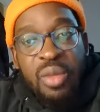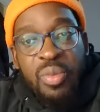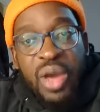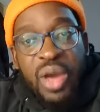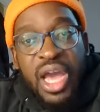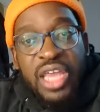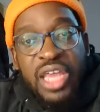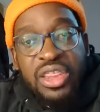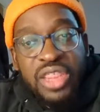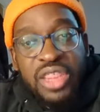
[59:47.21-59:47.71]

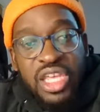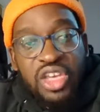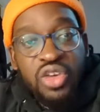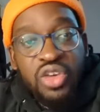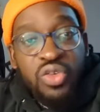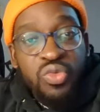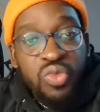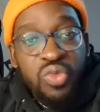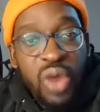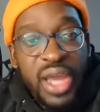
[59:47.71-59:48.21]
But I think
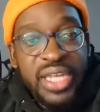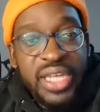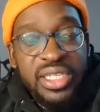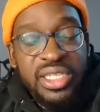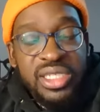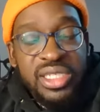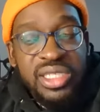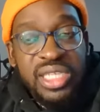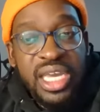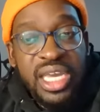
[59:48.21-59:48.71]
you're right
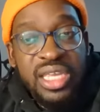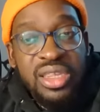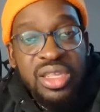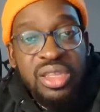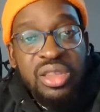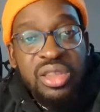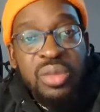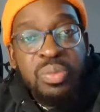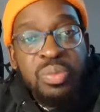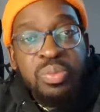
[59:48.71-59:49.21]
to say
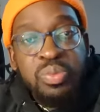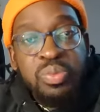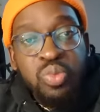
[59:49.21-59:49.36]
that the